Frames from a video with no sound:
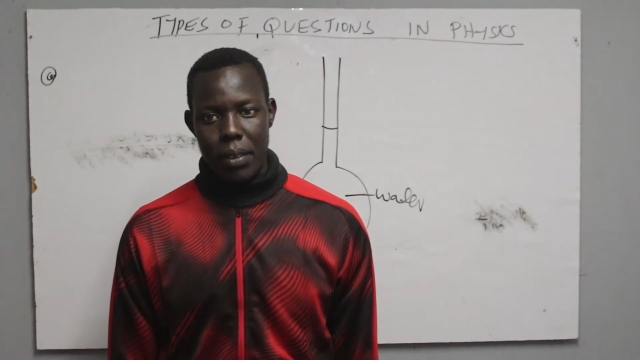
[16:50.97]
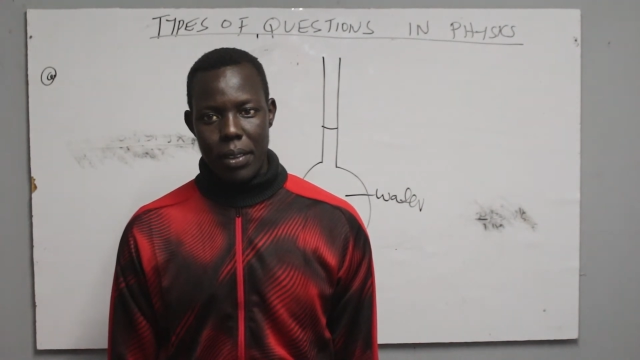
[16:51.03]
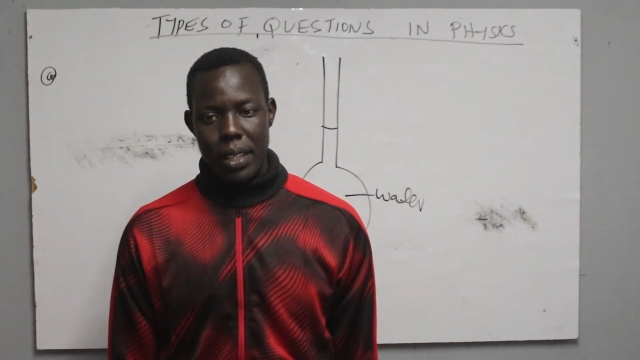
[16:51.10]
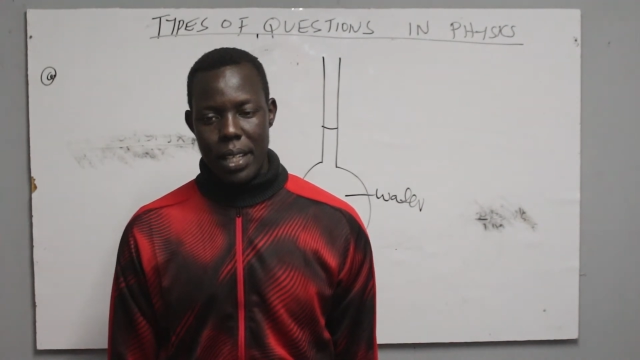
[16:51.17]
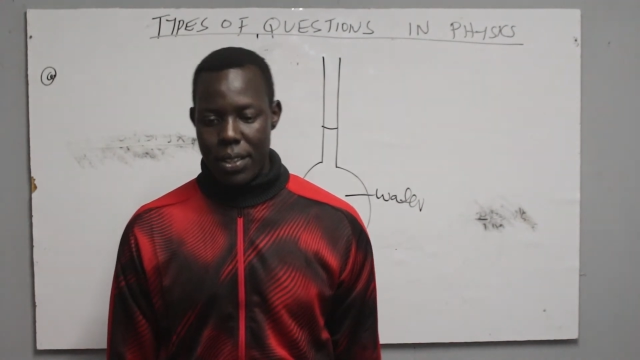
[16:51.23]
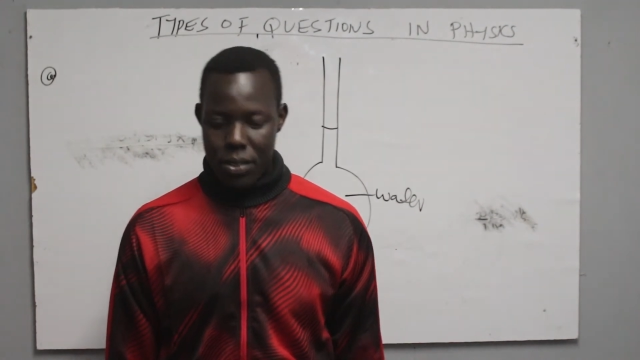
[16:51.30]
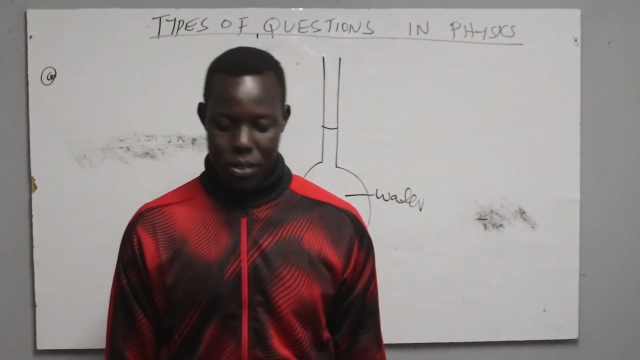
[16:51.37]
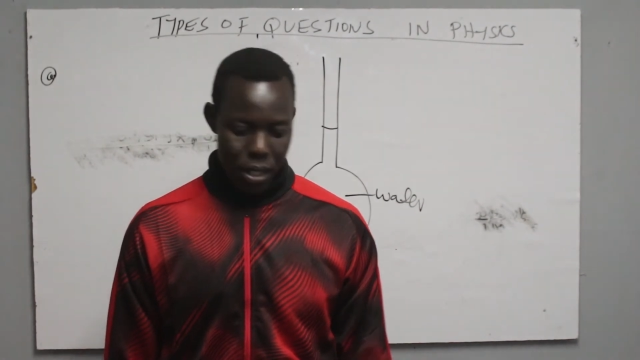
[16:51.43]

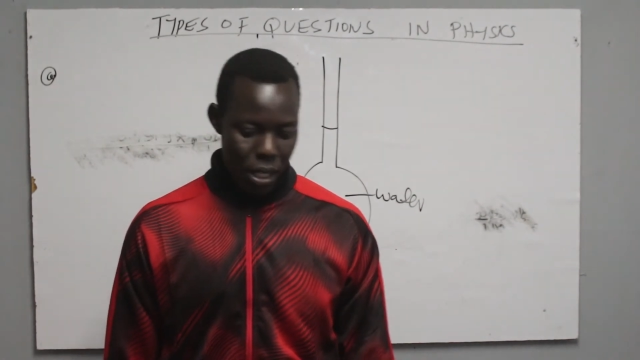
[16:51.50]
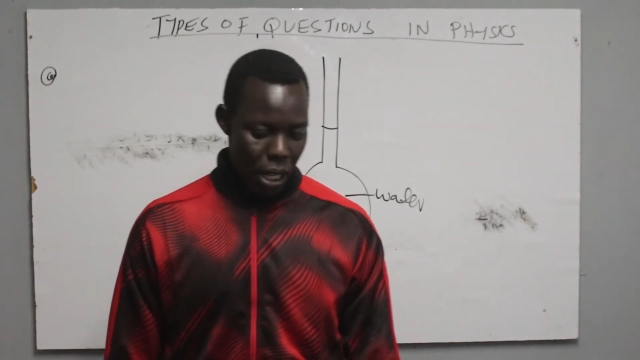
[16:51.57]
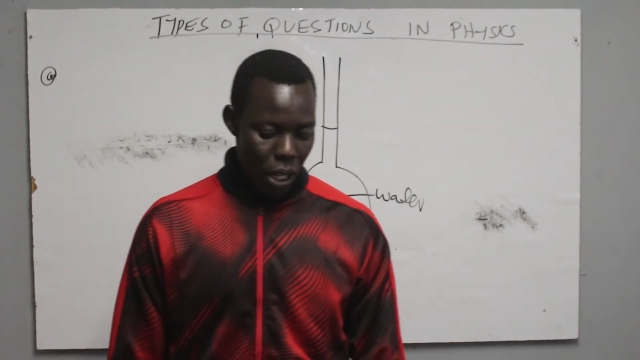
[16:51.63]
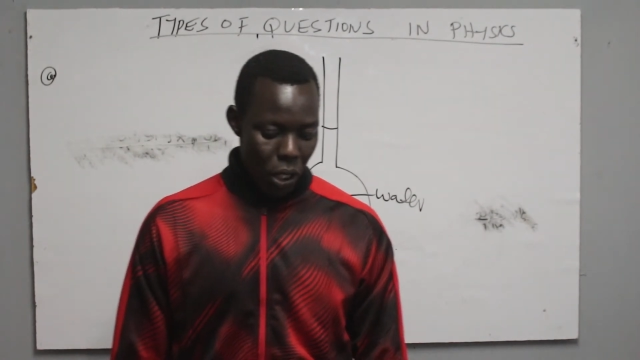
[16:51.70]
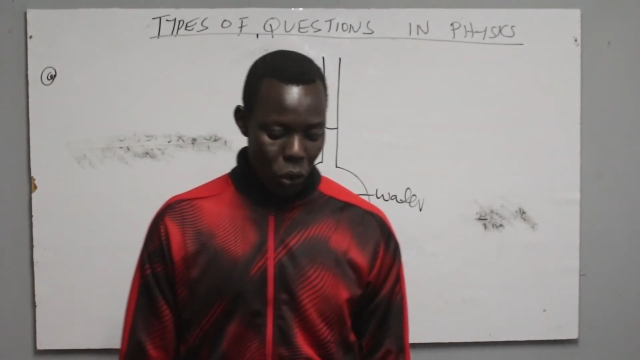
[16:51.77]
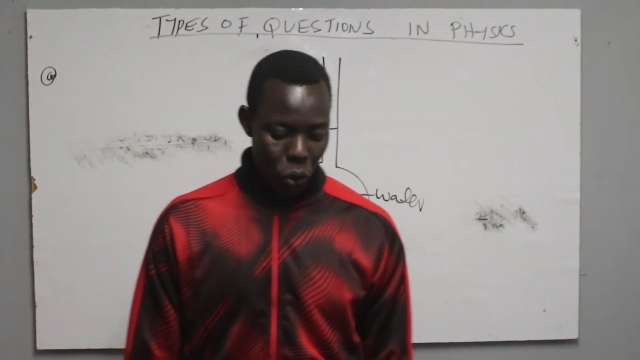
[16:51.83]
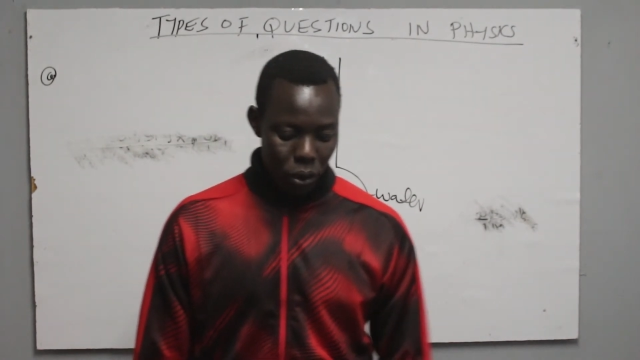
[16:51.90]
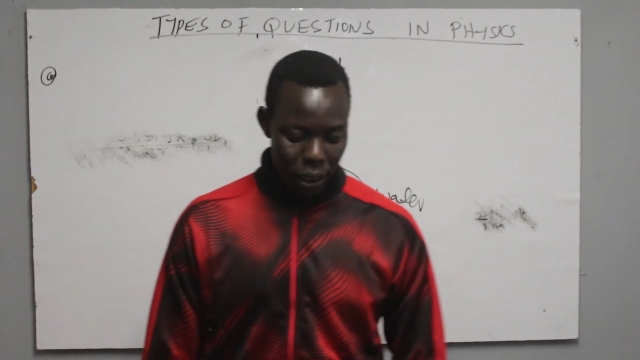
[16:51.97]
Yes.
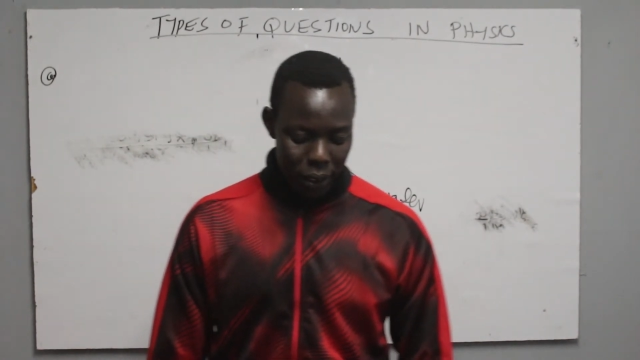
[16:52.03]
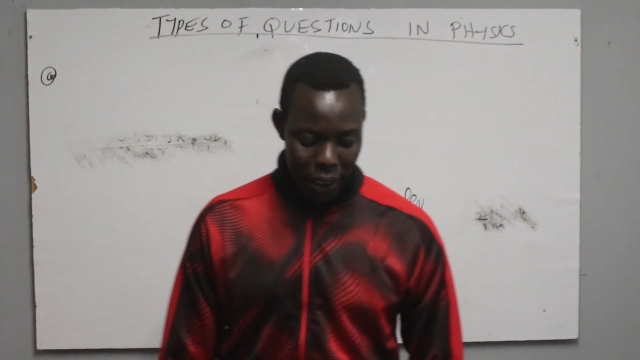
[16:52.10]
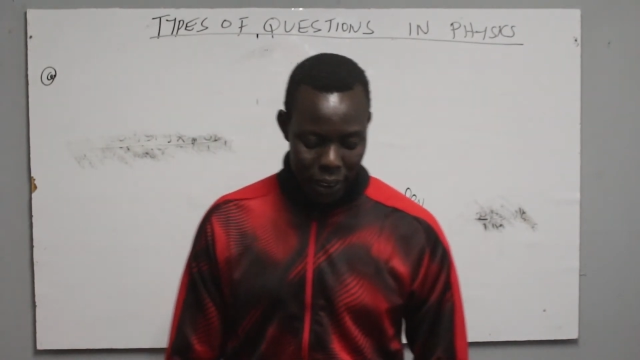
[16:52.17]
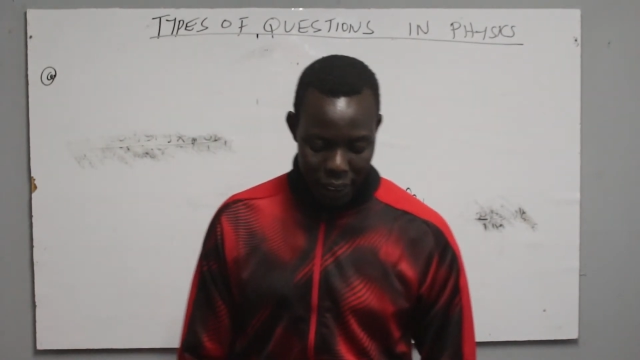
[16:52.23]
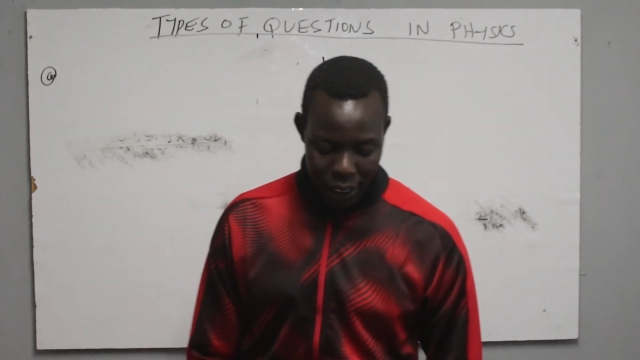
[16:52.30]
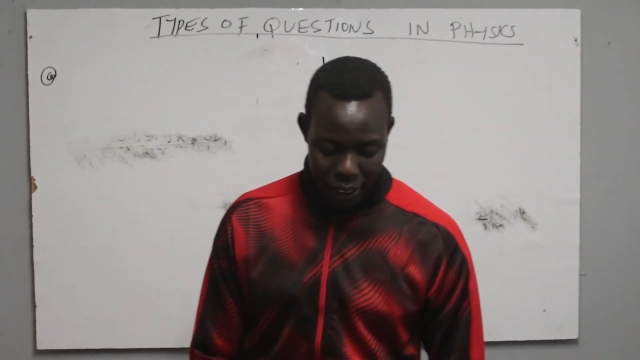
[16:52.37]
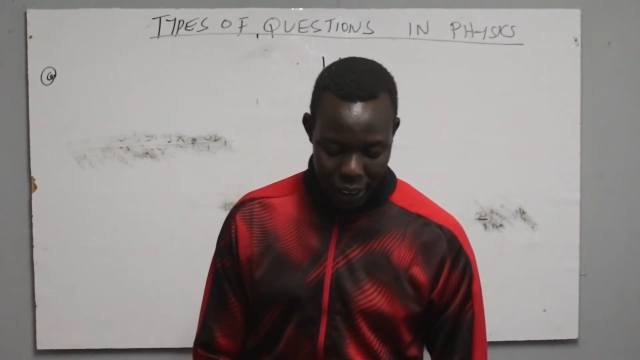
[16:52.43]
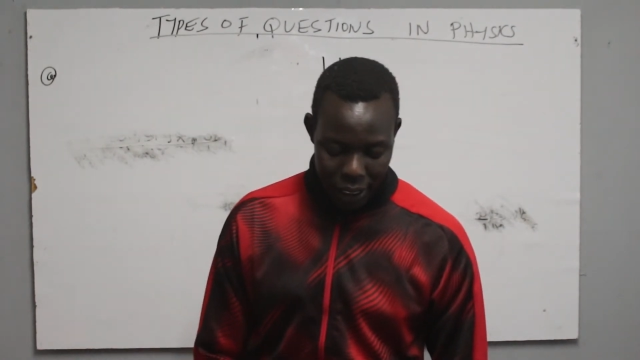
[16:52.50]
So that is
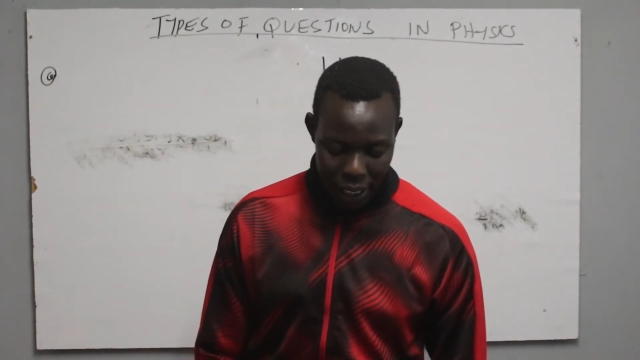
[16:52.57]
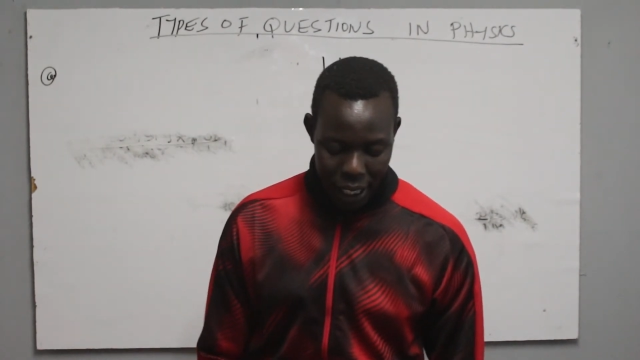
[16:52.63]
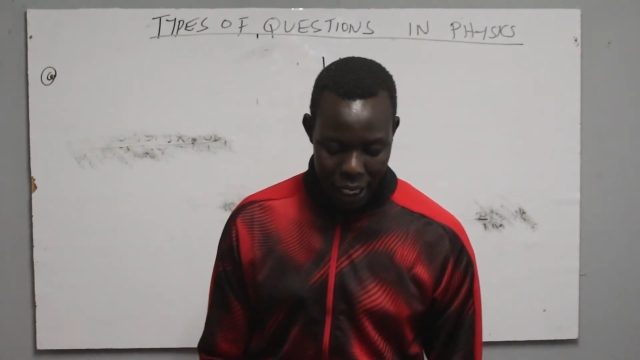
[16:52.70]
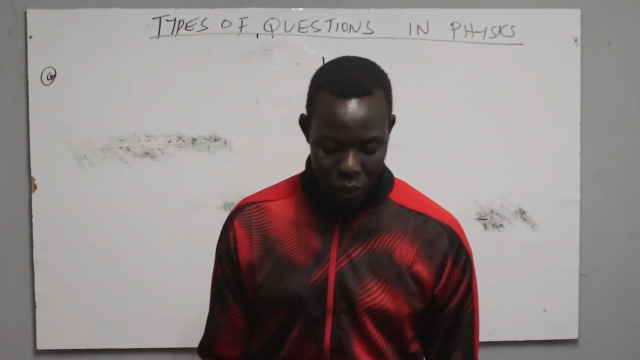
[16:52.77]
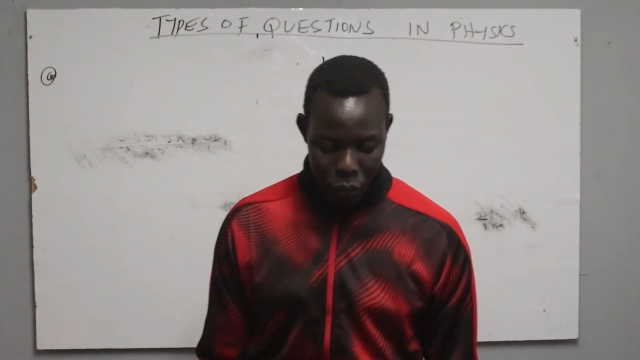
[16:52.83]
another